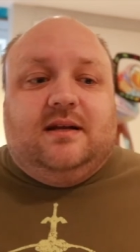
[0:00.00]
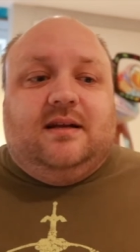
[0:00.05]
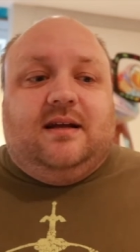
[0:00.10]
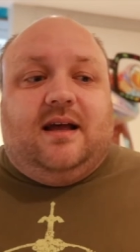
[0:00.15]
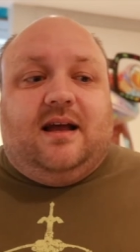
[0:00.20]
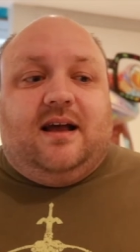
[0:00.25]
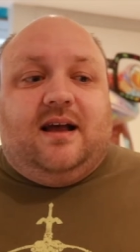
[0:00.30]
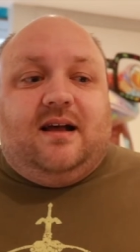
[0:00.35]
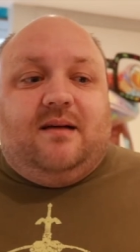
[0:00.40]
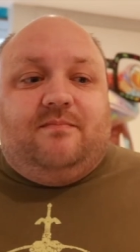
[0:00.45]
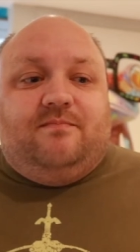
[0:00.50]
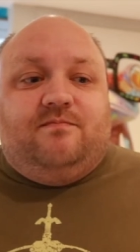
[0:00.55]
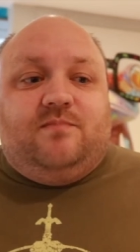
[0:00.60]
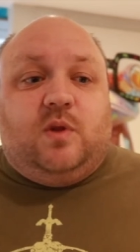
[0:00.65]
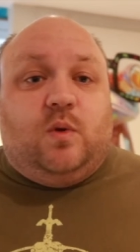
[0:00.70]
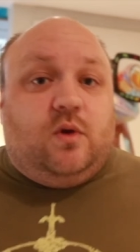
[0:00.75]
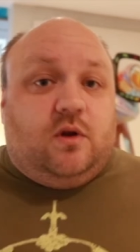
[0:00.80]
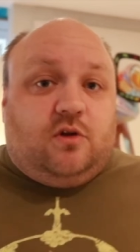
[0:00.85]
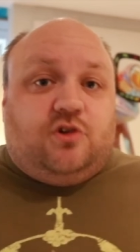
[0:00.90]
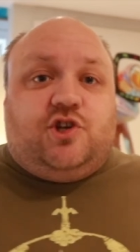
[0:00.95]
You want
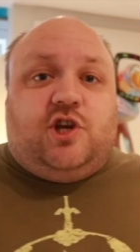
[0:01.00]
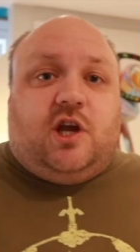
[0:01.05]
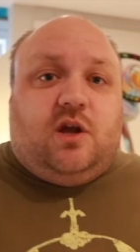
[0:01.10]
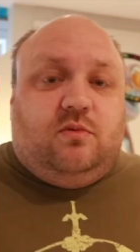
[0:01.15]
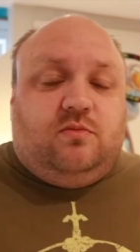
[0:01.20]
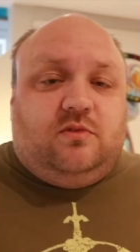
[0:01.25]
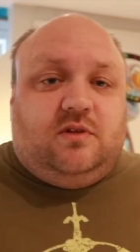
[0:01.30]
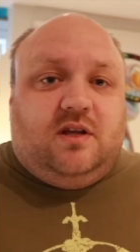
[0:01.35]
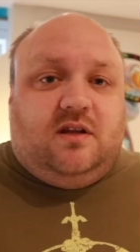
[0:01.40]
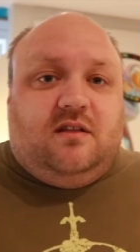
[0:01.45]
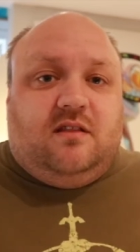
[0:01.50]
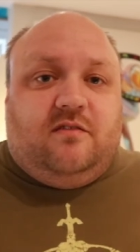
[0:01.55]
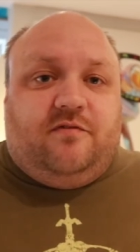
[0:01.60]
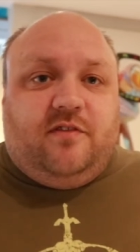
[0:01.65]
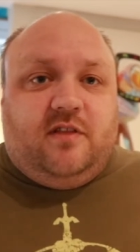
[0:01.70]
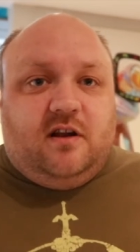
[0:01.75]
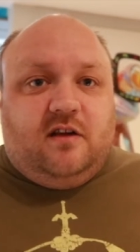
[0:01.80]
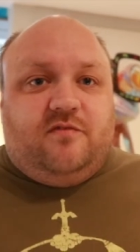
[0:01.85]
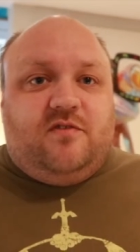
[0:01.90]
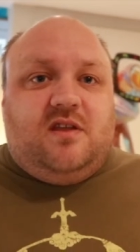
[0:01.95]
to go check out the
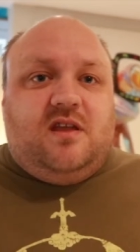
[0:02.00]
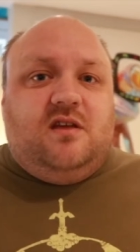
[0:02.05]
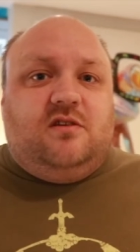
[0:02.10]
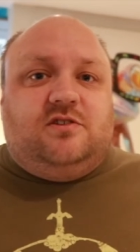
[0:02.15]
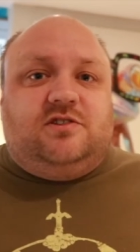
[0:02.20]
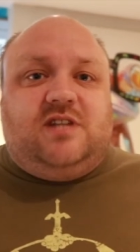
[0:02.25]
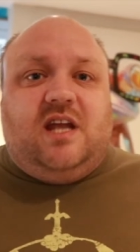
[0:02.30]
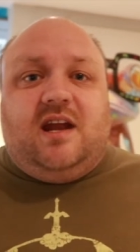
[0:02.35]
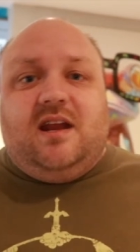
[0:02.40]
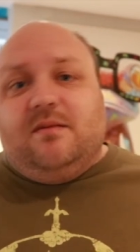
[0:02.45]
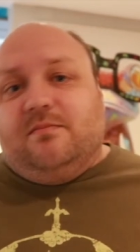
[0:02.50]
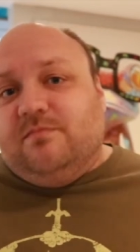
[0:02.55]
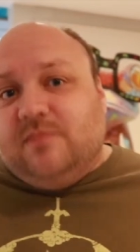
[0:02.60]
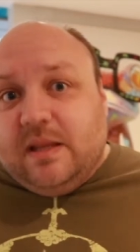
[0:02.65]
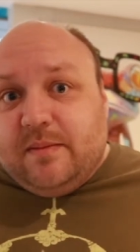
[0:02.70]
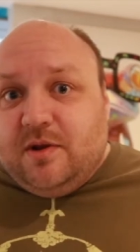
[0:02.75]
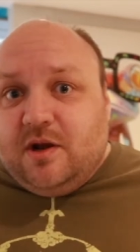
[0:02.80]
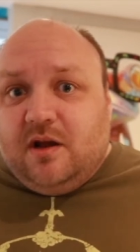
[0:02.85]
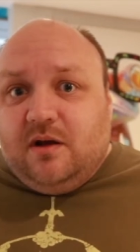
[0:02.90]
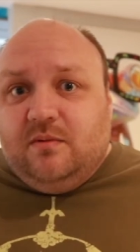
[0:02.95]
Philadelphia Eagles Stadium?
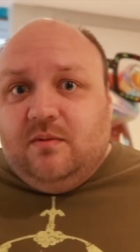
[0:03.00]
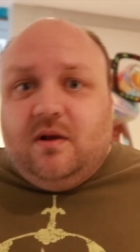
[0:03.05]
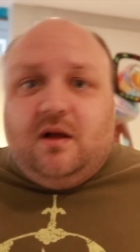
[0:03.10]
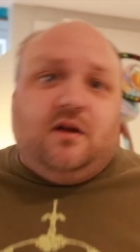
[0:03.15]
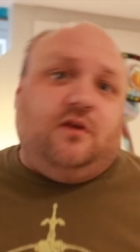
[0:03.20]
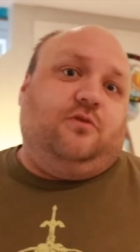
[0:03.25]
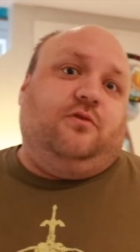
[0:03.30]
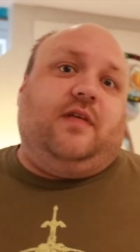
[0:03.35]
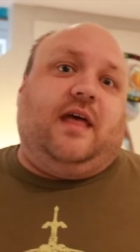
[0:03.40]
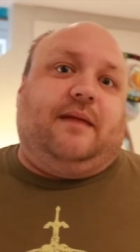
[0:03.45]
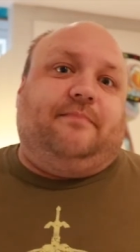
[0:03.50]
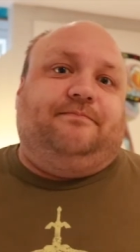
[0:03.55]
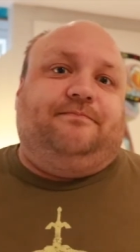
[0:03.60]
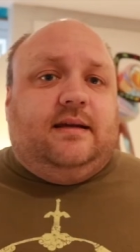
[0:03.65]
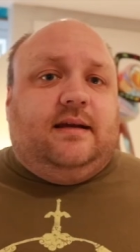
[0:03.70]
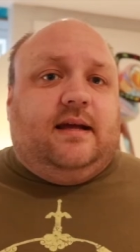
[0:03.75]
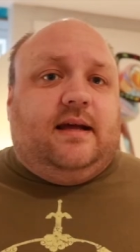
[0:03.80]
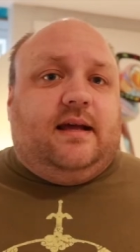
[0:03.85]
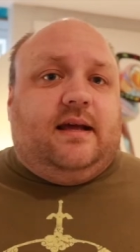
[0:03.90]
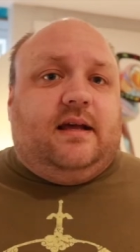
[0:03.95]
Let me know. I'll go do
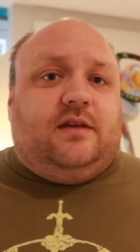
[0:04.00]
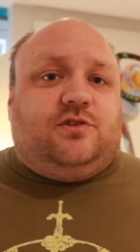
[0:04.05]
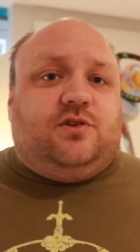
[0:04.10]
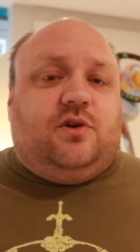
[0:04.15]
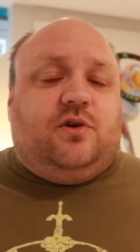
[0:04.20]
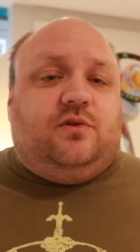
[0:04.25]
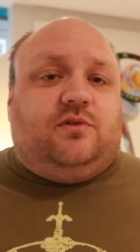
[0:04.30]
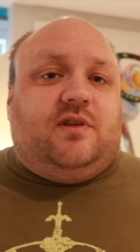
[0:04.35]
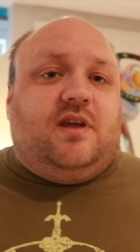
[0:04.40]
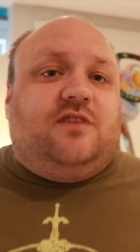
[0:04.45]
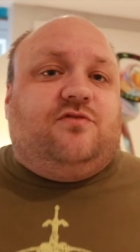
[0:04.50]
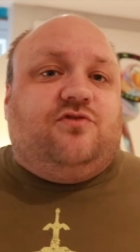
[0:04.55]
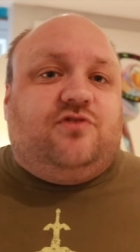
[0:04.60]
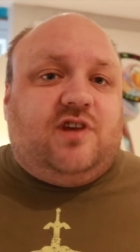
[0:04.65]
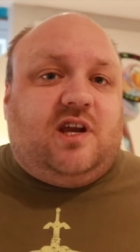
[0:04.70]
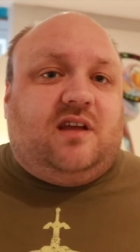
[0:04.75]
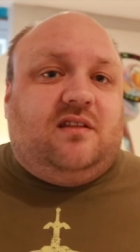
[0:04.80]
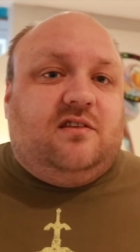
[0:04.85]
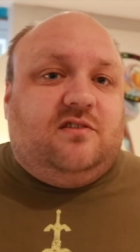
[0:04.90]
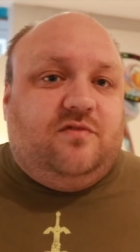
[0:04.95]
that. So thanks for
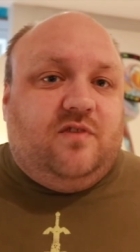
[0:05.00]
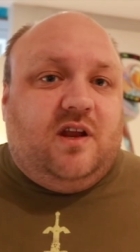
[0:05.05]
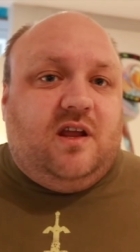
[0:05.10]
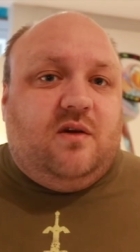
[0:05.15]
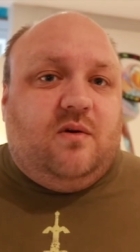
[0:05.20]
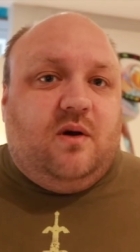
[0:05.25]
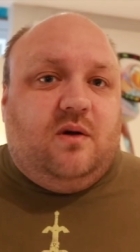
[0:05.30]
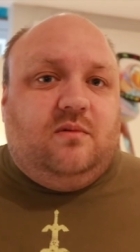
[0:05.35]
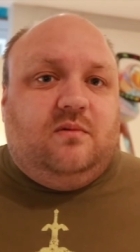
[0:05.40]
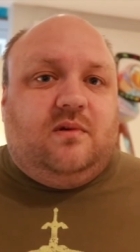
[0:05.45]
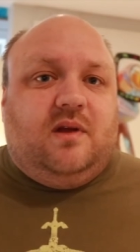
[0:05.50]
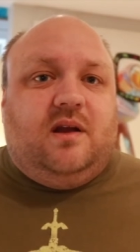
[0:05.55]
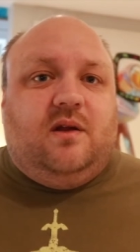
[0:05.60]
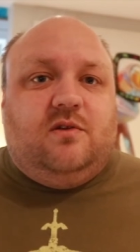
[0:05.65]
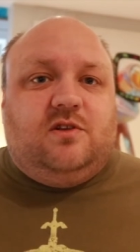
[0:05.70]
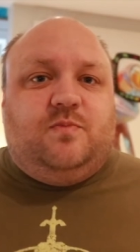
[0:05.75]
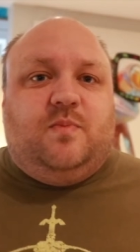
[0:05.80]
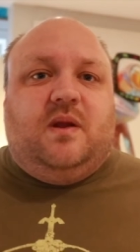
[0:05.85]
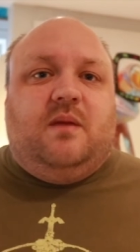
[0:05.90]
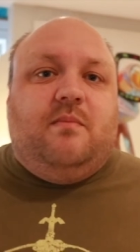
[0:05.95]
checking this video out. I know
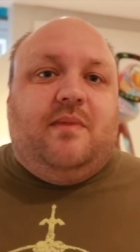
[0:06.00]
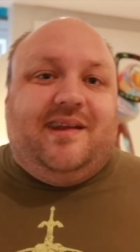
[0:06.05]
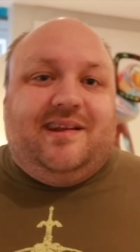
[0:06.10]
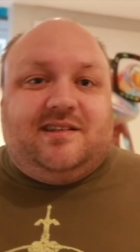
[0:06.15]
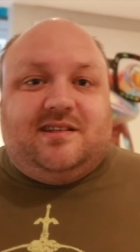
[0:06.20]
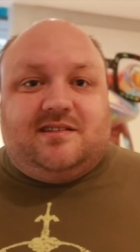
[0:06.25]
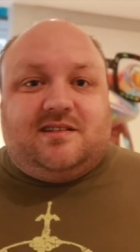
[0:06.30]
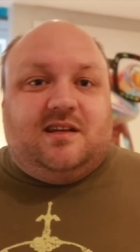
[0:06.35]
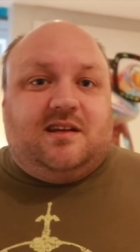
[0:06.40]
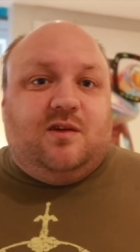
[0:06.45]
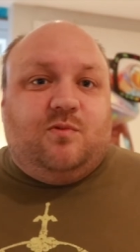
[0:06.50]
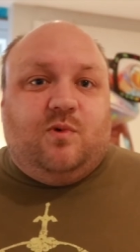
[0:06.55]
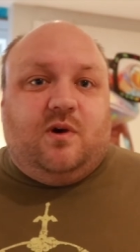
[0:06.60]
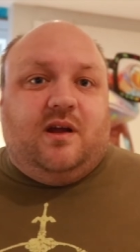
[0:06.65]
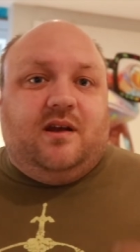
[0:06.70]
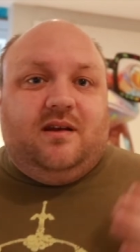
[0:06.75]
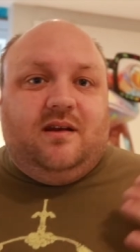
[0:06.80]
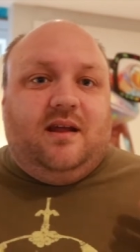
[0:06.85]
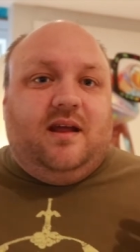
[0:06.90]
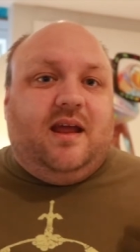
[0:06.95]
it's been a minute since I did
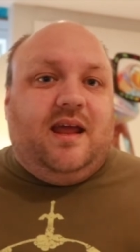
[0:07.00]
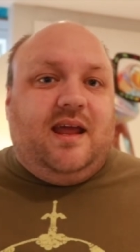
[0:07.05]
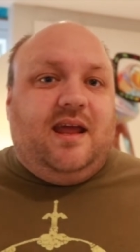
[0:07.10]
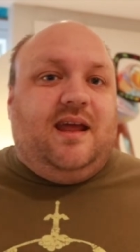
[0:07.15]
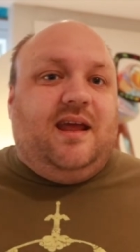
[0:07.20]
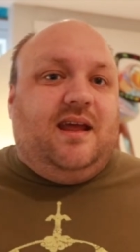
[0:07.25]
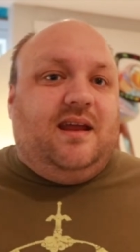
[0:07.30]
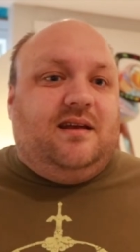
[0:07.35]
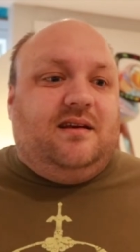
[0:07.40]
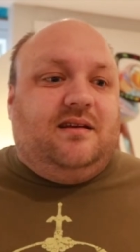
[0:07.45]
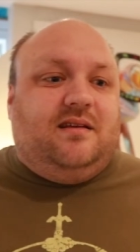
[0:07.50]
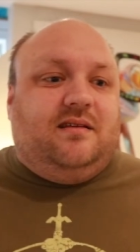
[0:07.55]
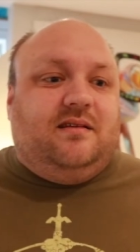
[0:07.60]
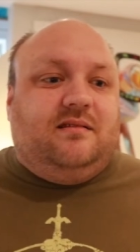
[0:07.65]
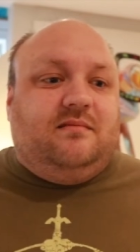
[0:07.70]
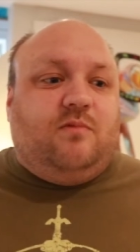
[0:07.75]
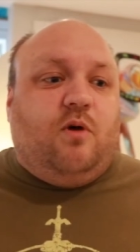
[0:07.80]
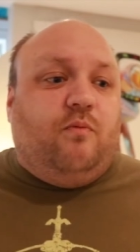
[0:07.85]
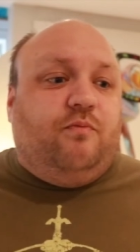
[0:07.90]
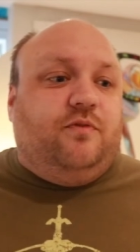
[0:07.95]
one, and
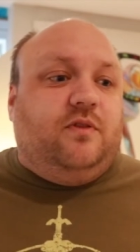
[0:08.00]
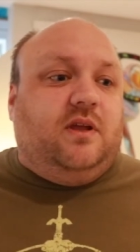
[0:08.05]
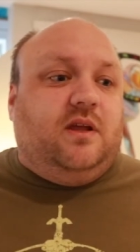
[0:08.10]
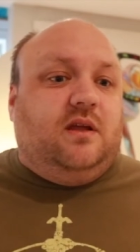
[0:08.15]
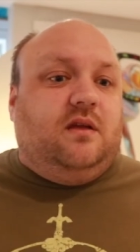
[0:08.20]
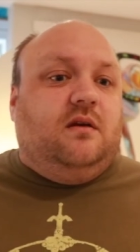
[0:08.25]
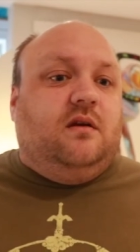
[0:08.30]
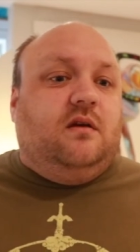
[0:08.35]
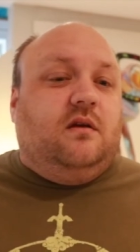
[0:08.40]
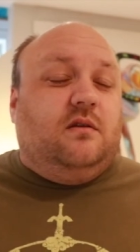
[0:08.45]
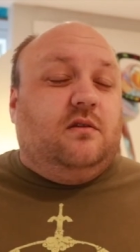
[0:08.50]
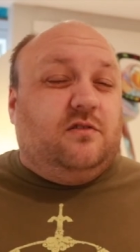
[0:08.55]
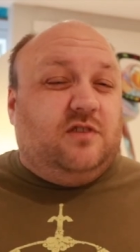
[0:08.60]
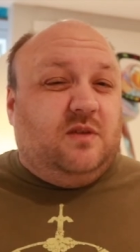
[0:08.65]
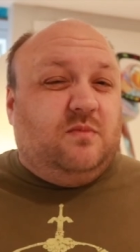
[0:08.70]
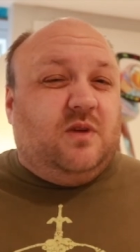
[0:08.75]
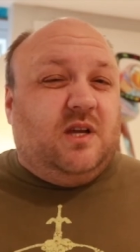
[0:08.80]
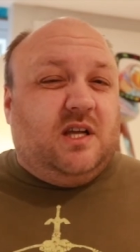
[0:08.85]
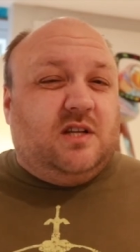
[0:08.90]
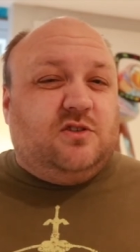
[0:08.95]
hopefully you'll see
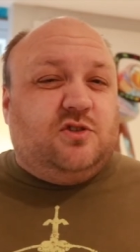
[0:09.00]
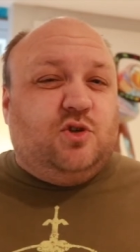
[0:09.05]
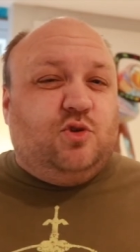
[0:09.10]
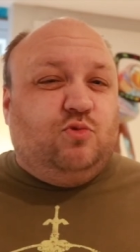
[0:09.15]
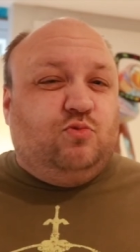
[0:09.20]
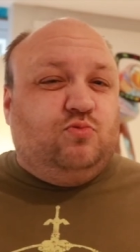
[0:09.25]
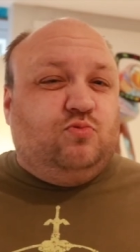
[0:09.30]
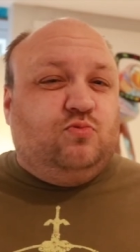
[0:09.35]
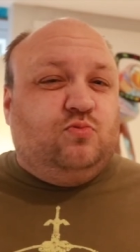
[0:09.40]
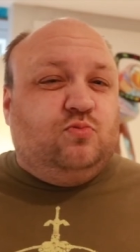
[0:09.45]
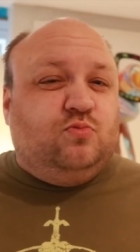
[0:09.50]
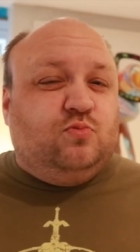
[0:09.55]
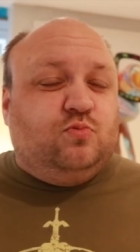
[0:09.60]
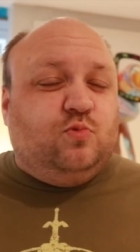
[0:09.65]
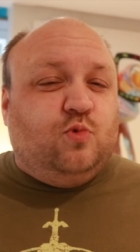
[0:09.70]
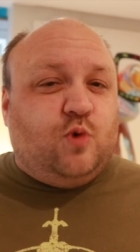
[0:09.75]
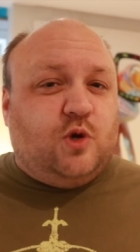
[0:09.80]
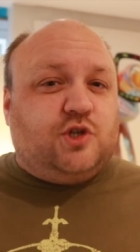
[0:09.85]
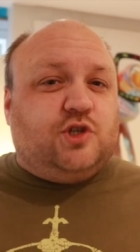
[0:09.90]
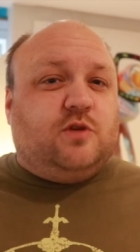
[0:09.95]
me again soon?
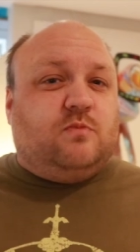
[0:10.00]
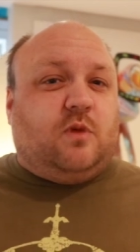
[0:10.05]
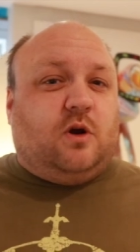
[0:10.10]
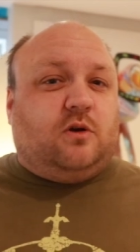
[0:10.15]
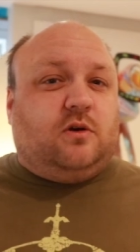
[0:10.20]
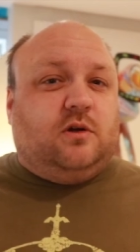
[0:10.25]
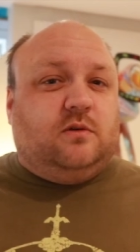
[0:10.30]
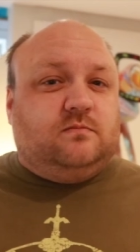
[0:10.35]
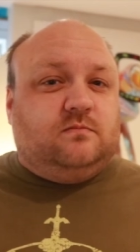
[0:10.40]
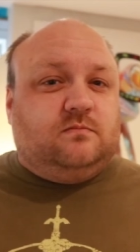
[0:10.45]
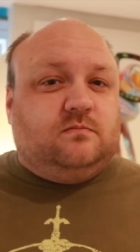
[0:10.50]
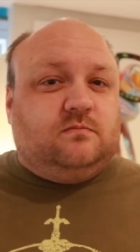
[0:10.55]
Question mark.